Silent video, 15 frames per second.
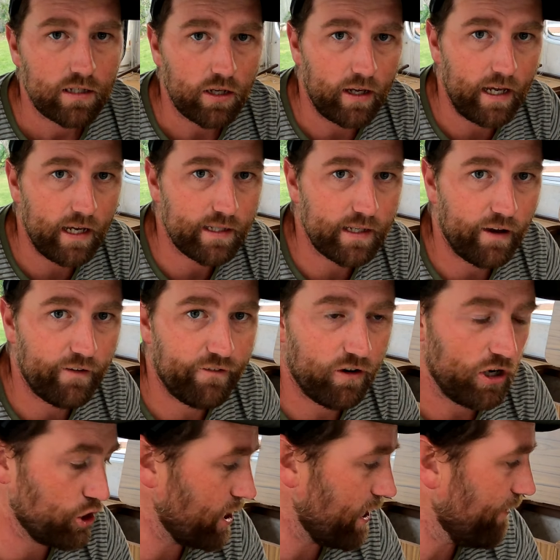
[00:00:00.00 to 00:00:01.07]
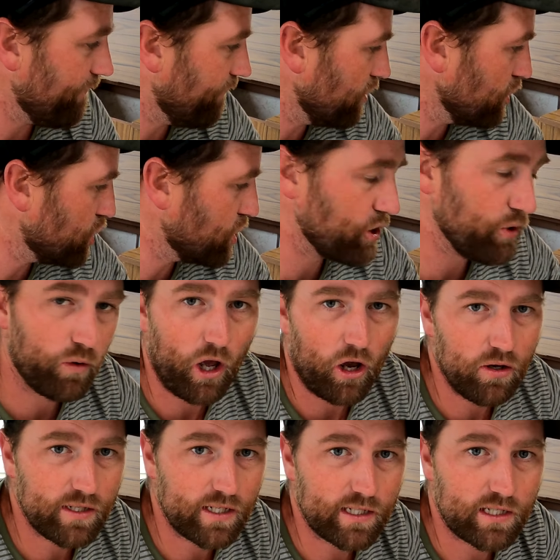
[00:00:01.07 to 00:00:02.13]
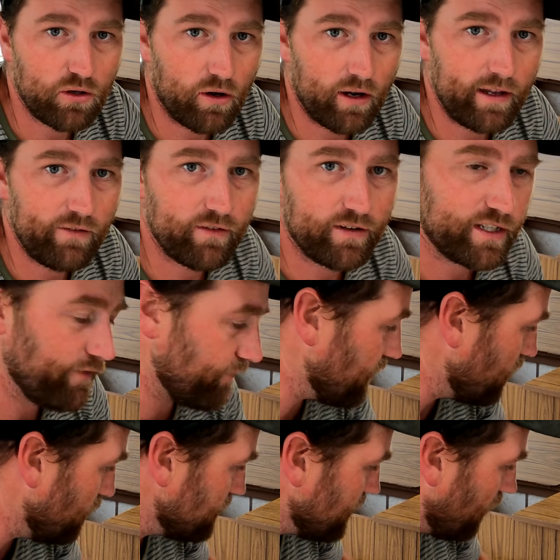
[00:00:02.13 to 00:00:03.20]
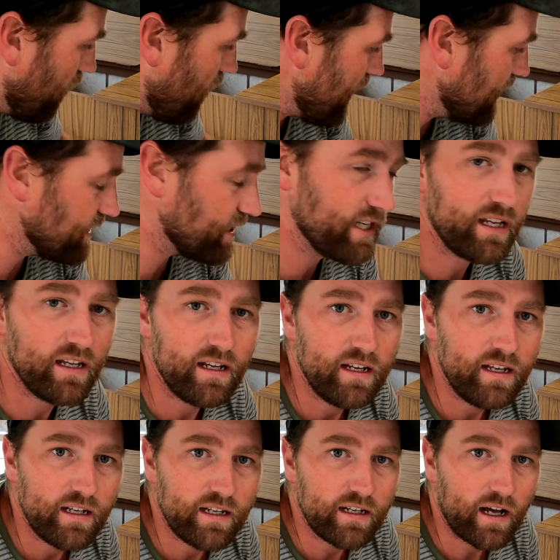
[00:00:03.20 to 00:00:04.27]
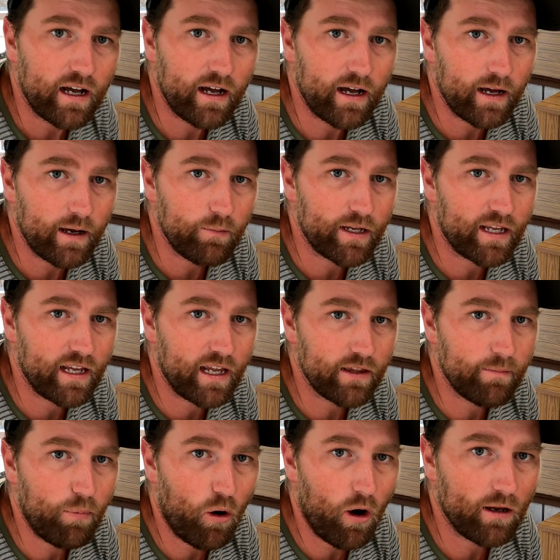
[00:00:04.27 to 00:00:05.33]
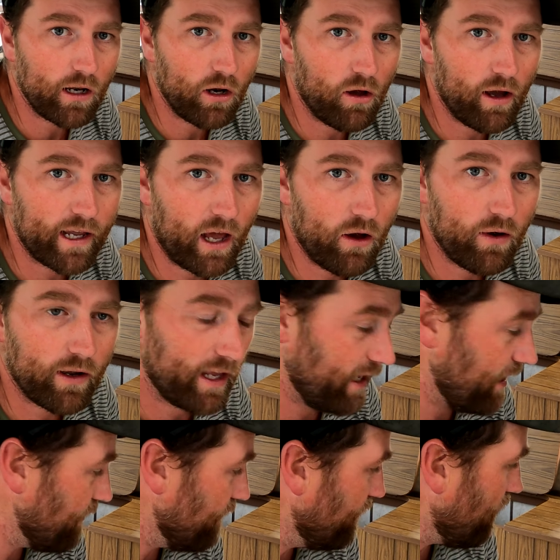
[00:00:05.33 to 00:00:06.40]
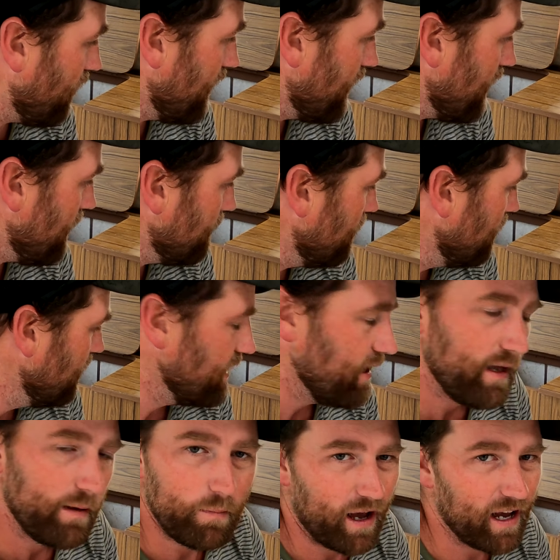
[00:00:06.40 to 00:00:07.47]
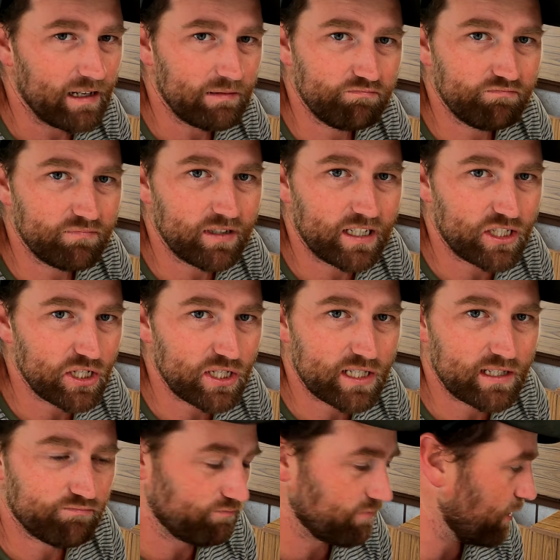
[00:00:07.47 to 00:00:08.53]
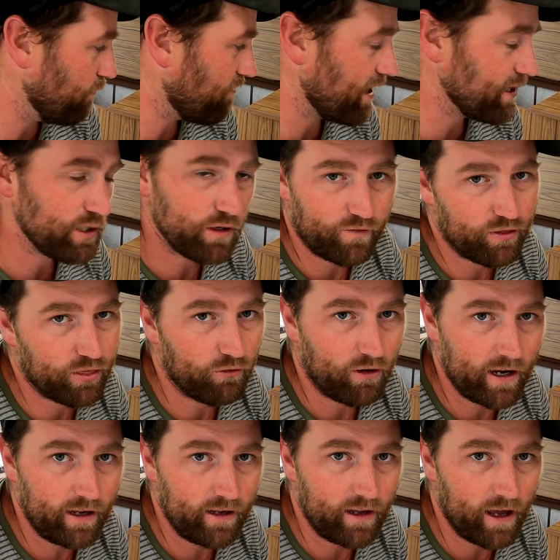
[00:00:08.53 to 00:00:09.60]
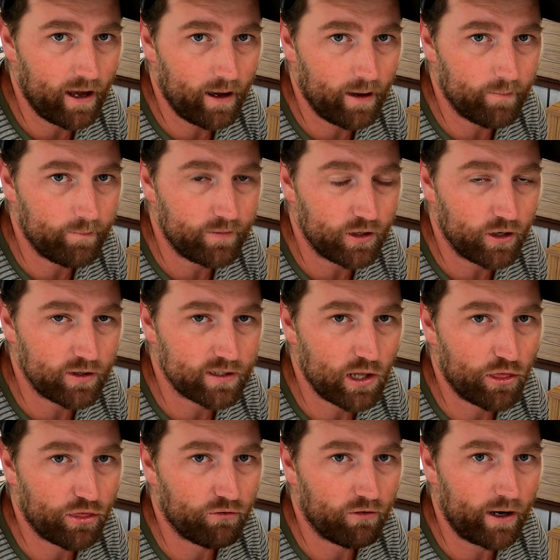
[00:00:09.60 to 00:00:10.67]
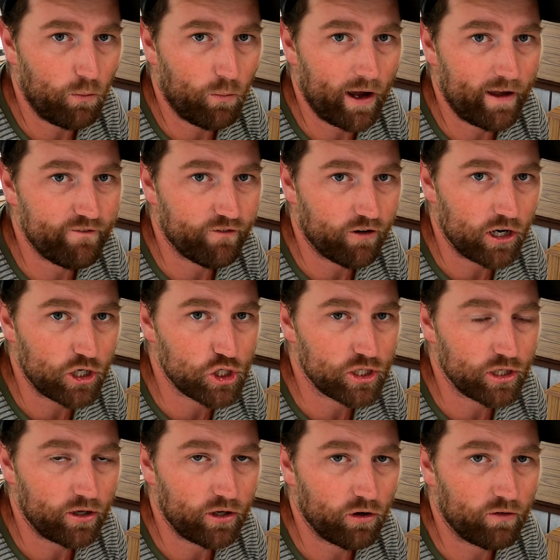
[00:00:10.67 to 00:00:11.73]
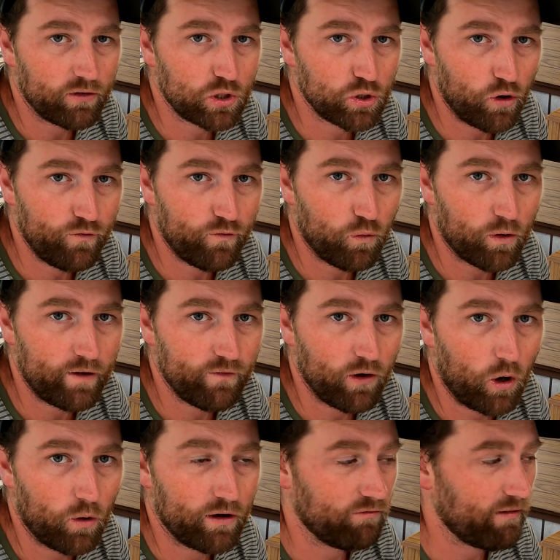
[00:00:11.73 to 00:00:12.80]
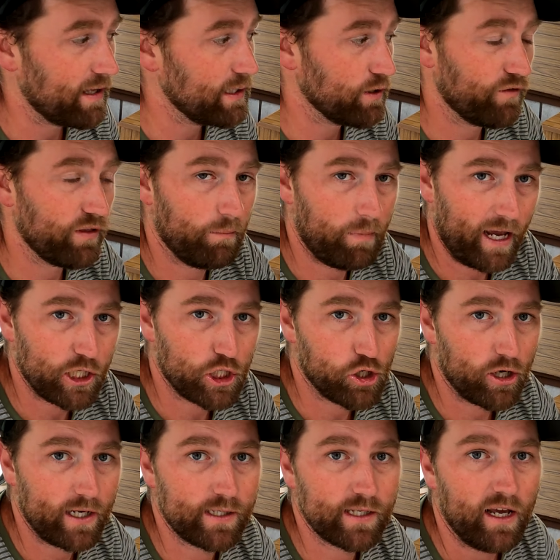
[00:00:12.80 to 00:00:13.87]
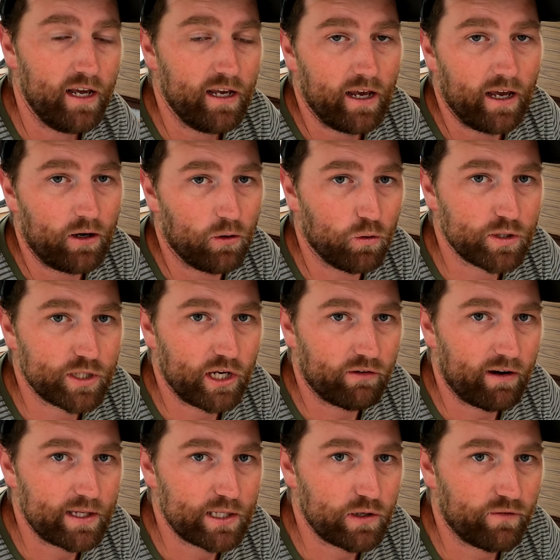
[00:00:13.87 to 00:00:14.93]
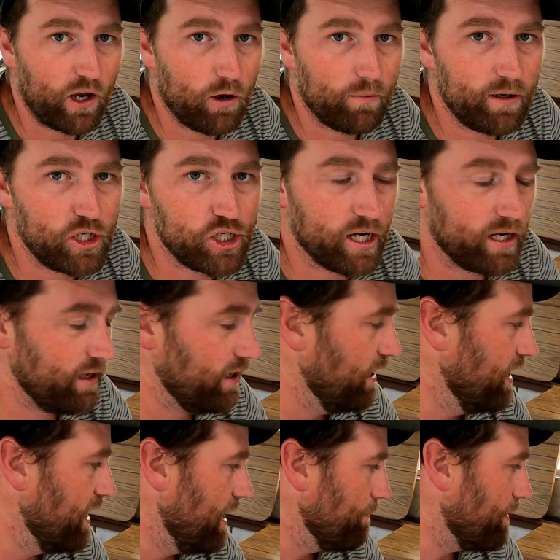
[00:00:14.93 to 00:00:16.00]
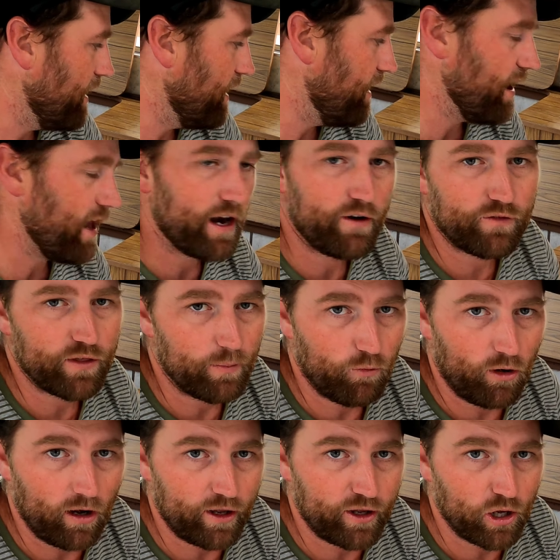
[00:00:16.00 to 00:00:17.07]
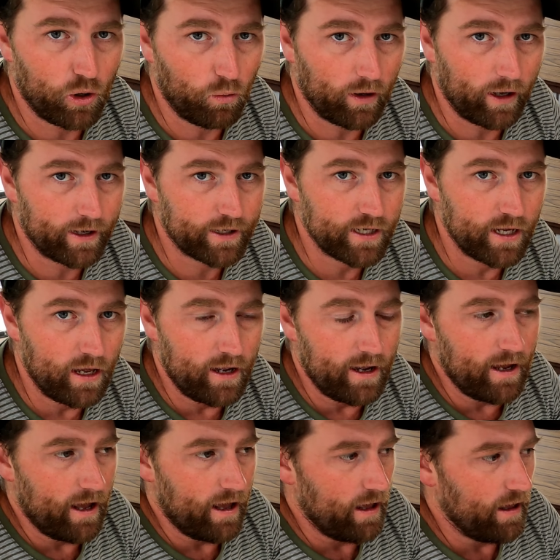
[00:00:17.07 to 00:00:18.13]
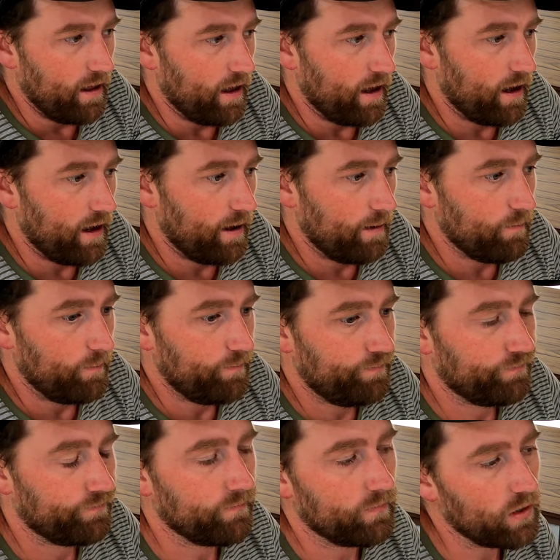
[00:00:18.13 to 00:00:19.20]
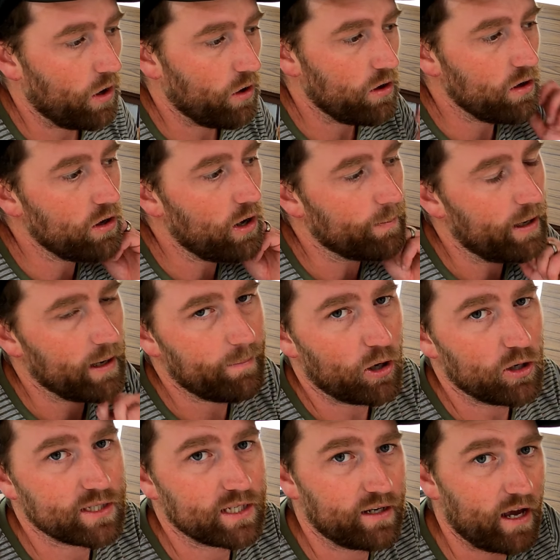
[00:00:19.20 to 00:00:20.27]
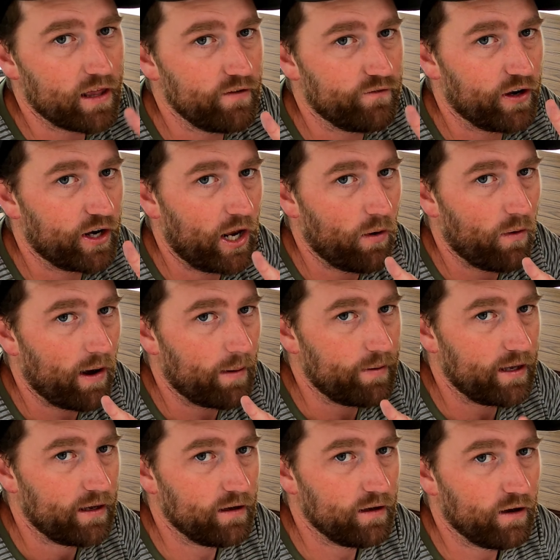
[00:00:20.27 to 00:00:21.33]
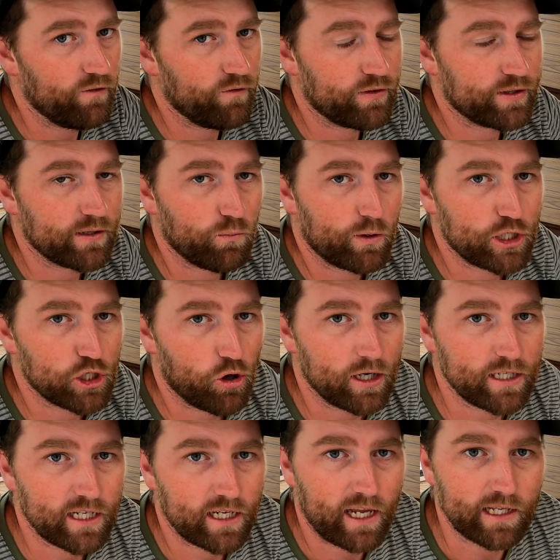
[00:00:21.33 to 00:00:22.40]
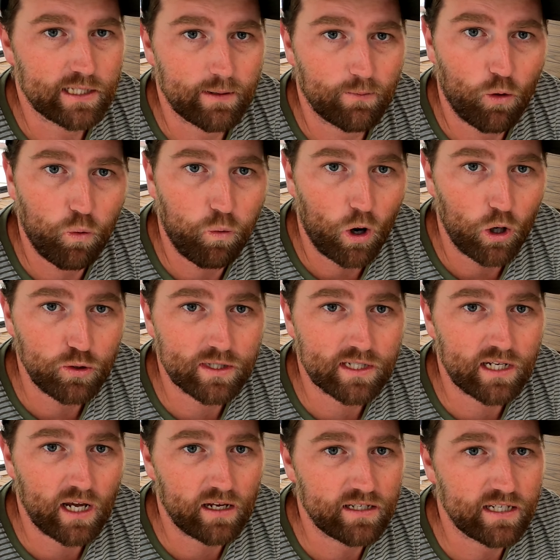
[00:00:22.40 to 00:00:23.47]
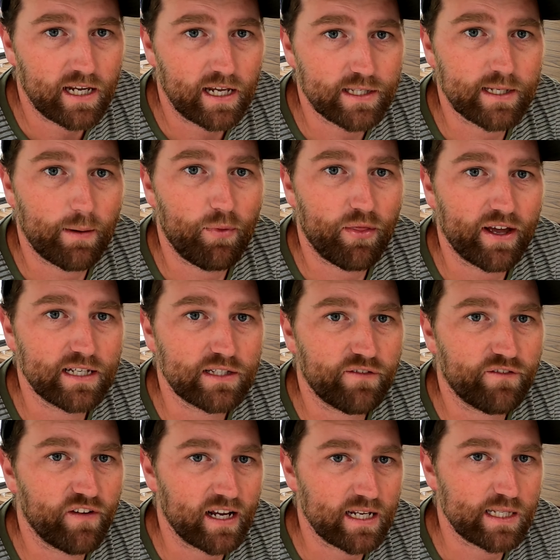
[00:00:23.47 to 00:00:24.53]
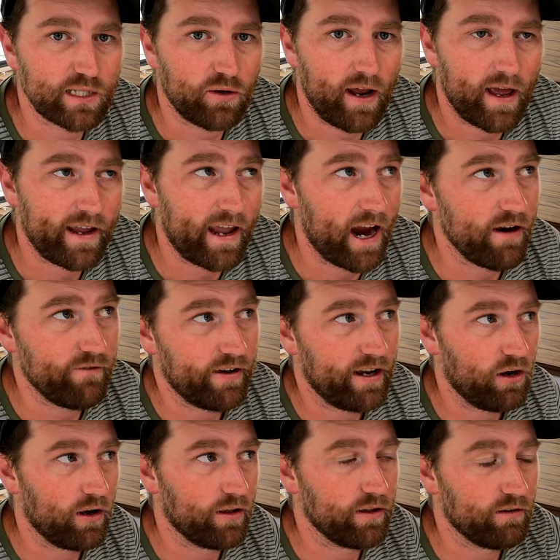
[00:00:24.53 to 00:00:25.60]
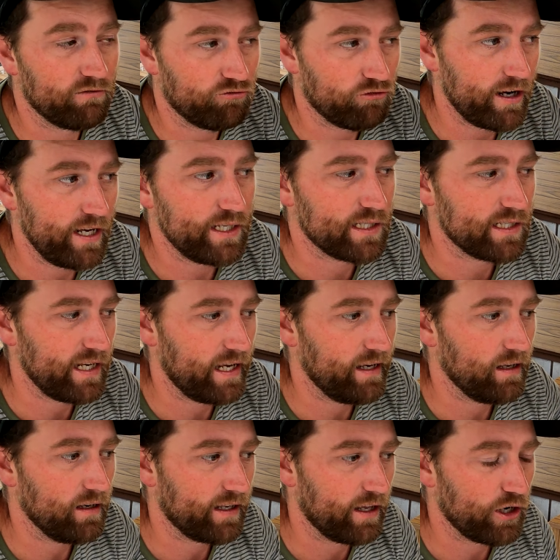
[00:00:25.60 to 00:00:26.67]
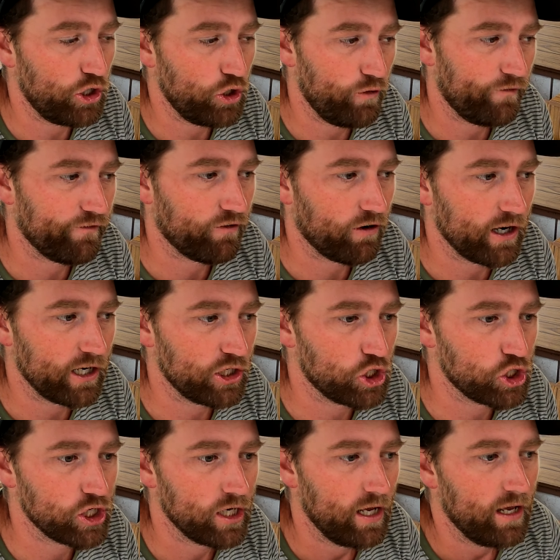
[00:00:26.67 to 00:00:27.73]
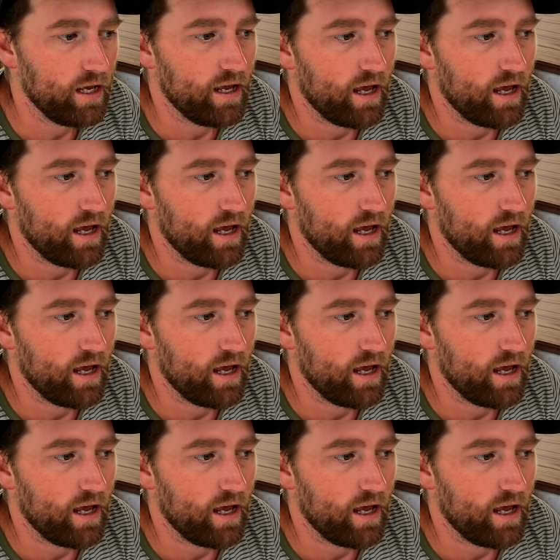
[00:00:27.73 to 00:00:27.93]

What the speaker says: So here's our fridge. Our fridge still goes, it's not even difficult to light. We can get the pilot light going and get it fired up. But it runs off three, it's a three-way fridge, so you got 240 volt, it runs off the batteries, and it also runs off LPG, but none of them really cool it. I'm going to post another video up here of, we tried to get some quotes done to get some things fixed on our caravan, like the reseal, get a new fridge,